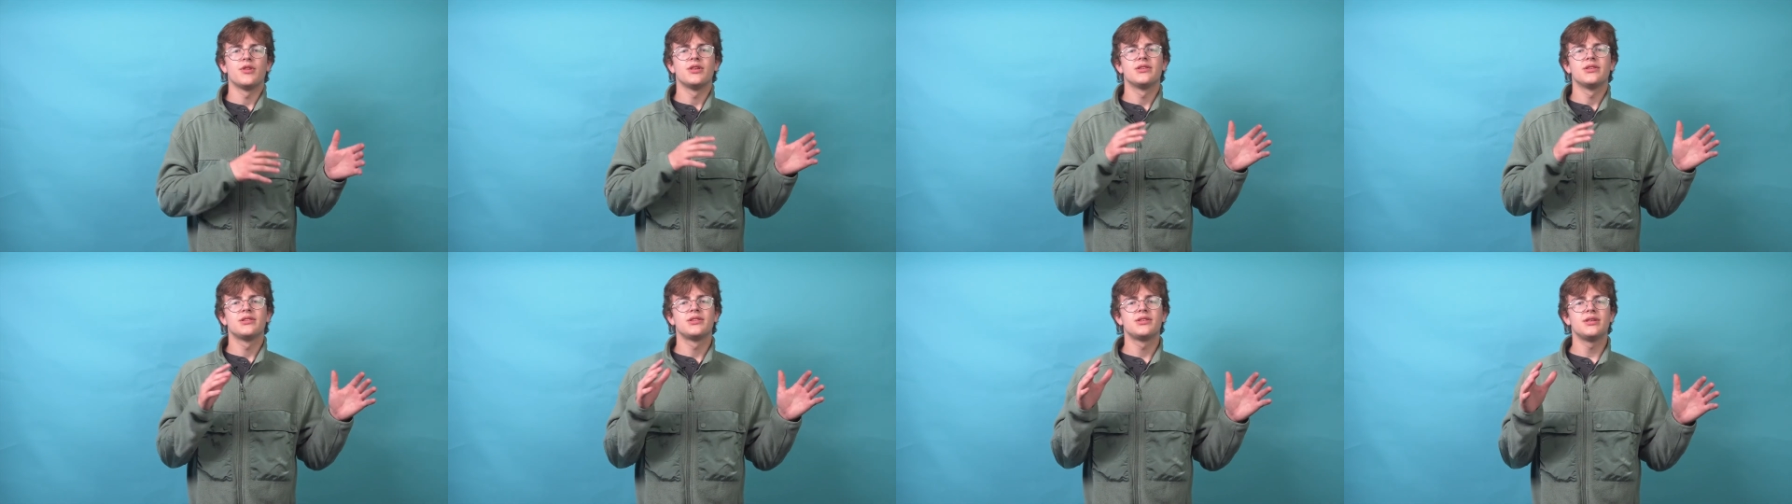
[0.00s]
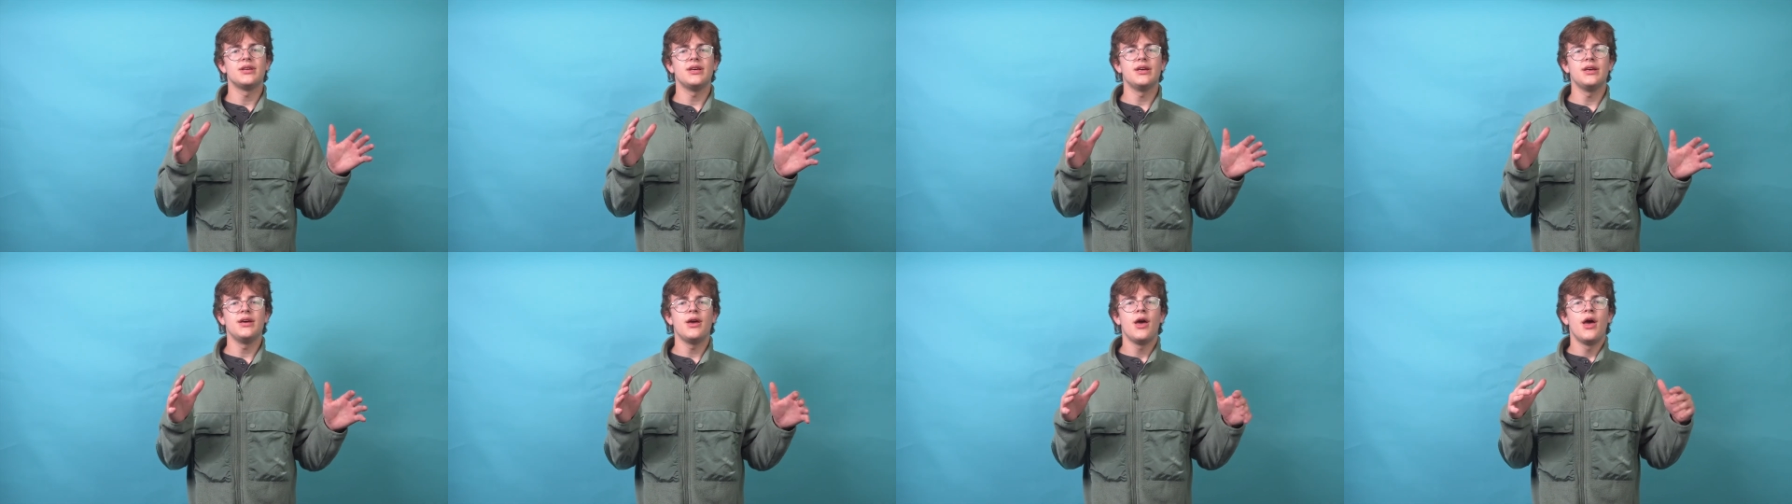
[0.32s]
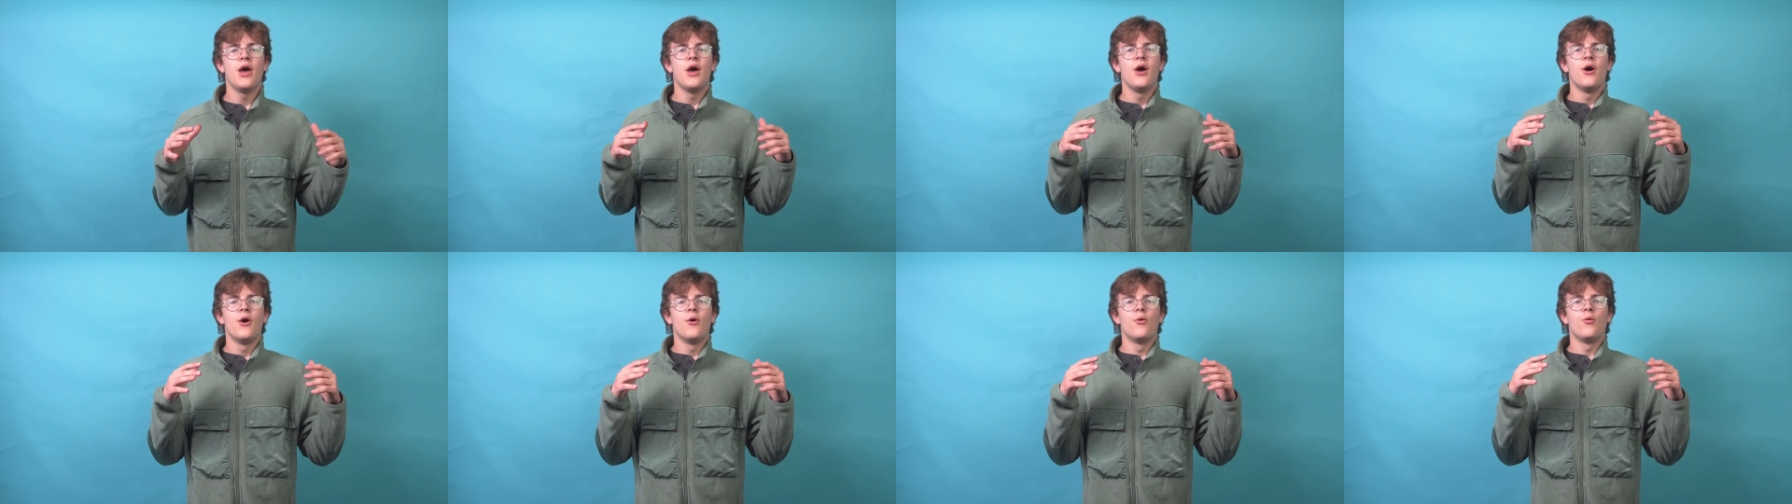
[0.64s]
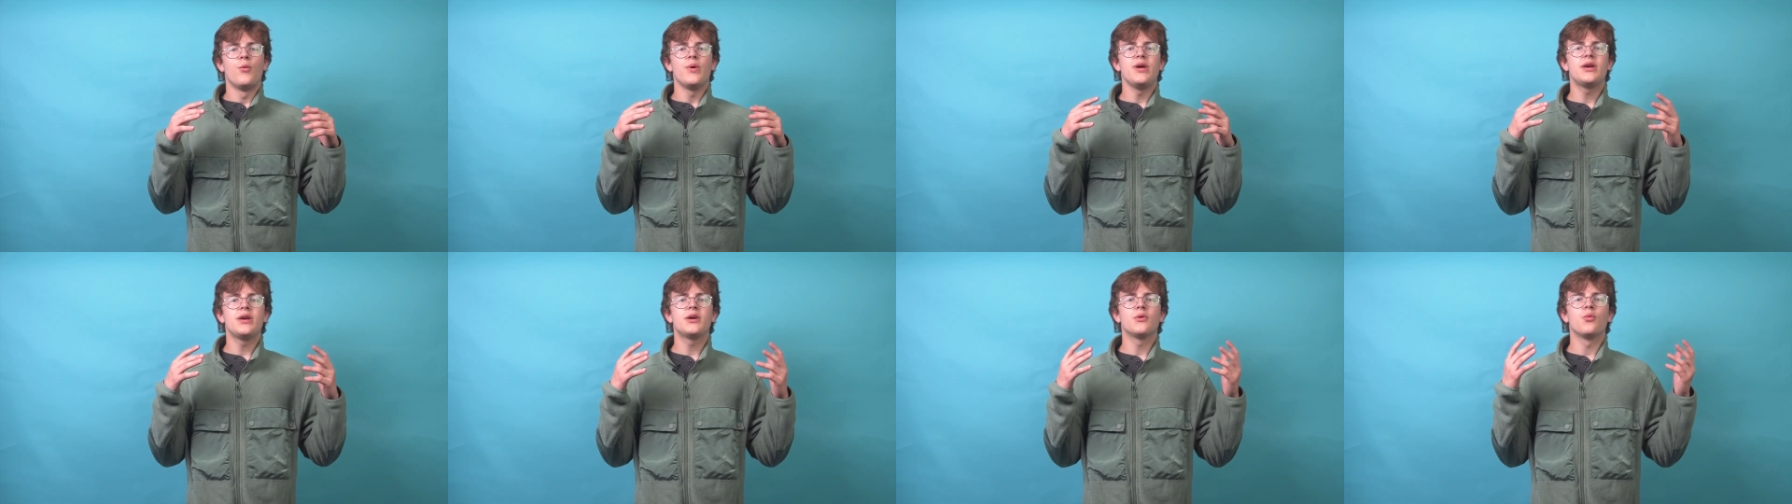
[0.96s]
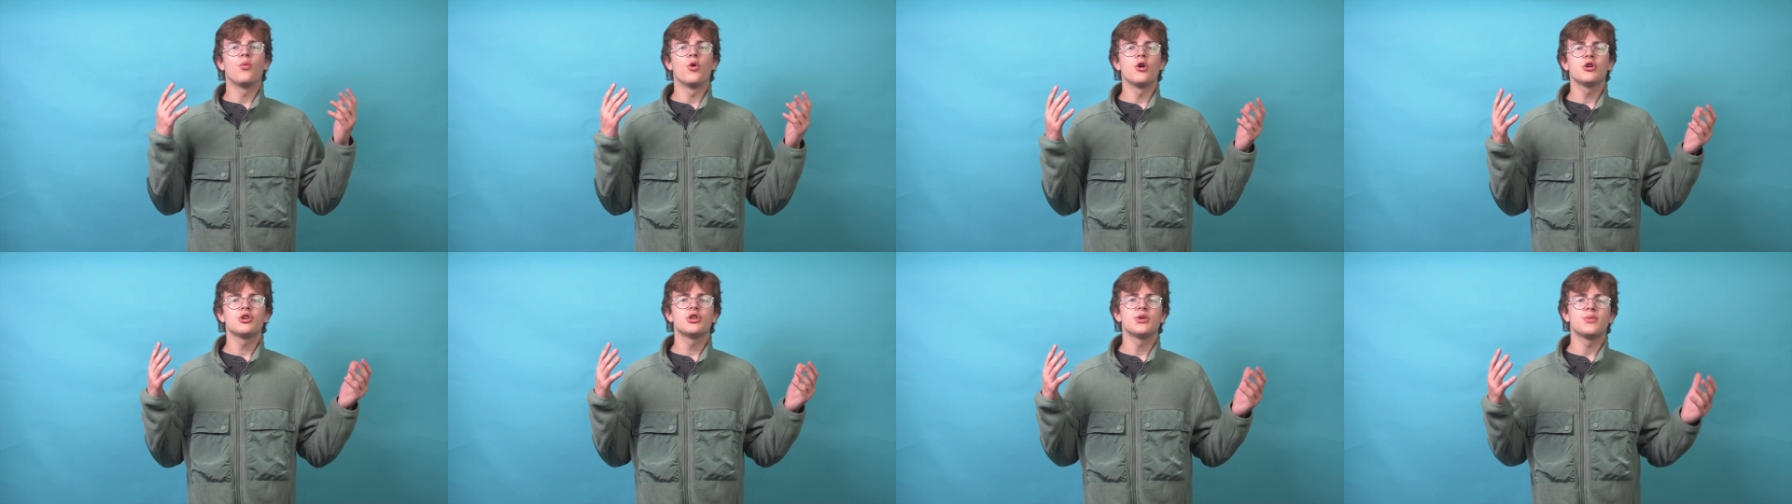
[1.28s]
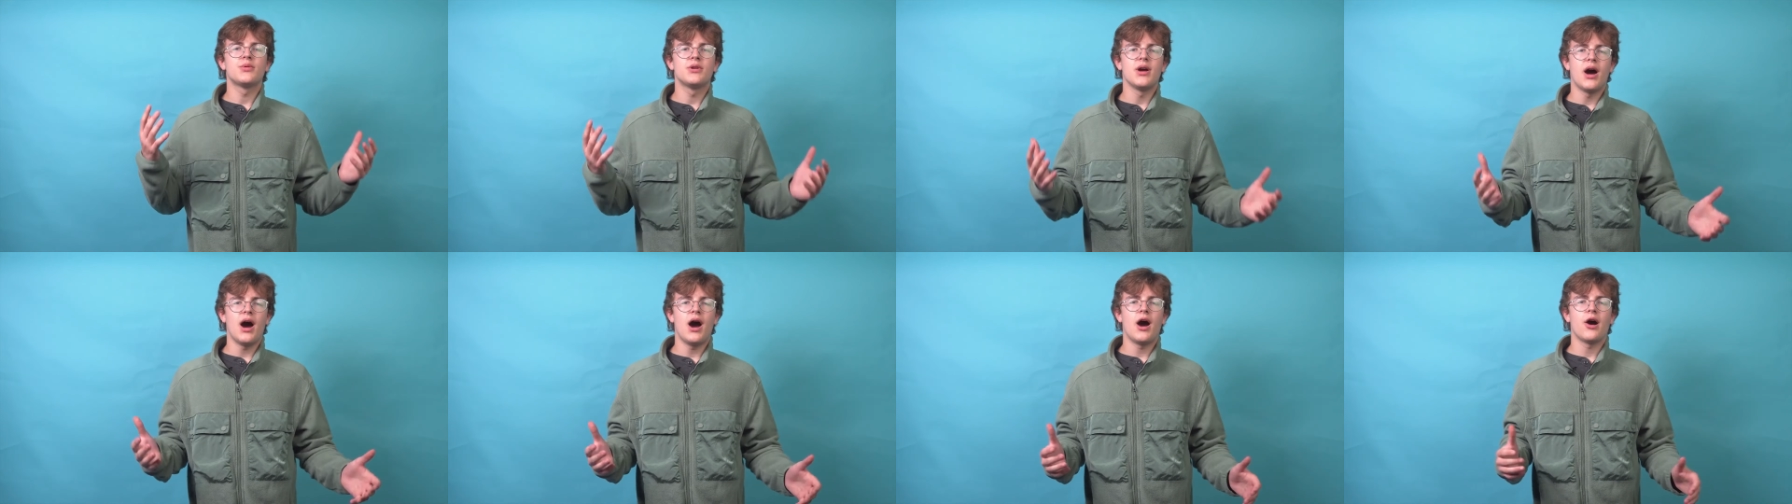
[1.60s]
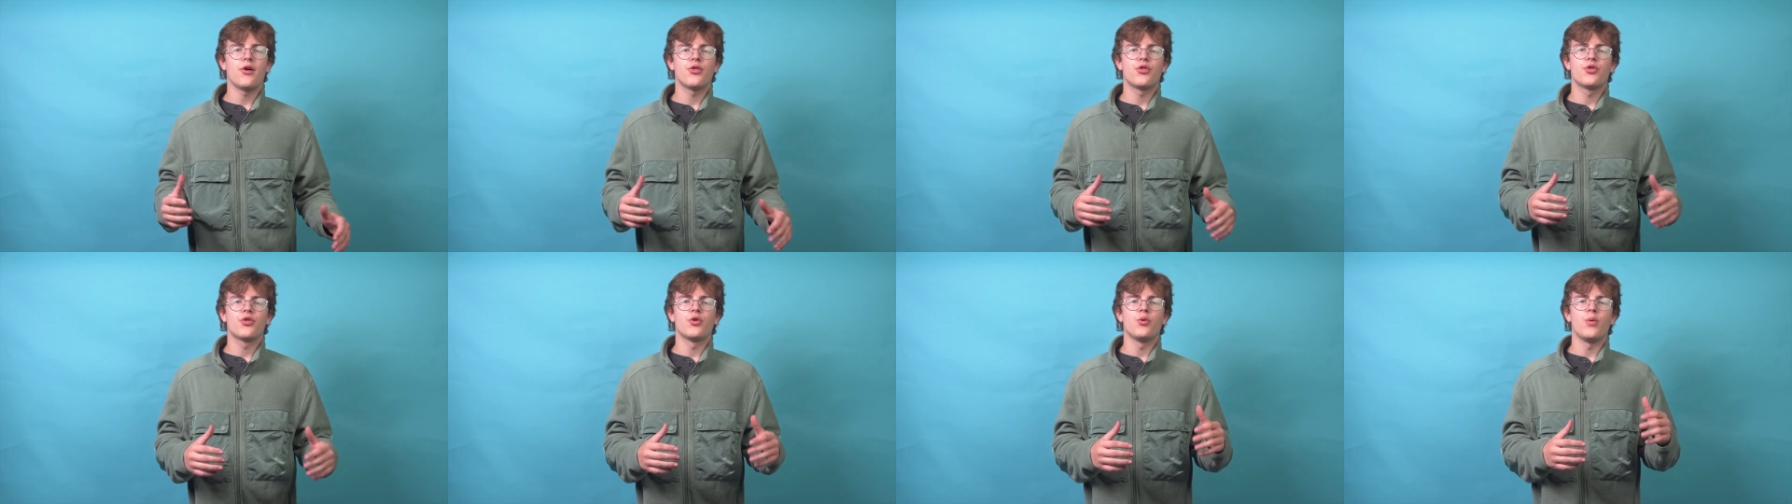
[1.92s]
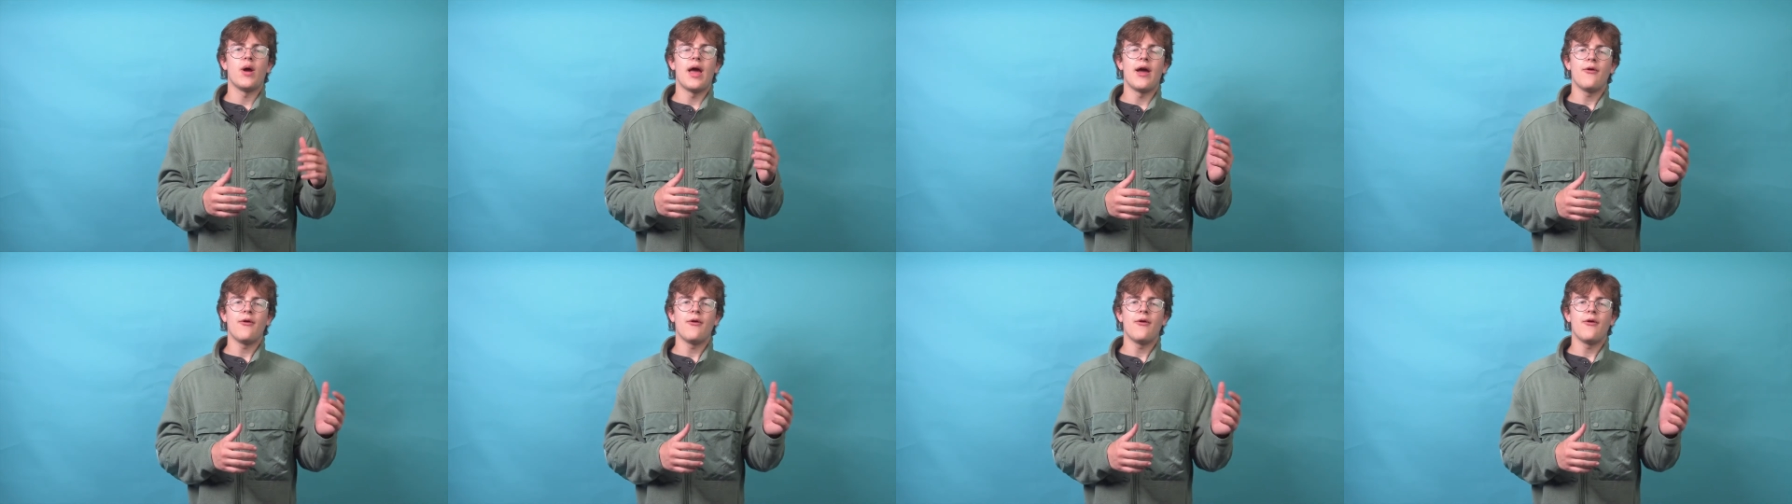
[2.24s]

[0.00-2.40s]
See, we can worship God through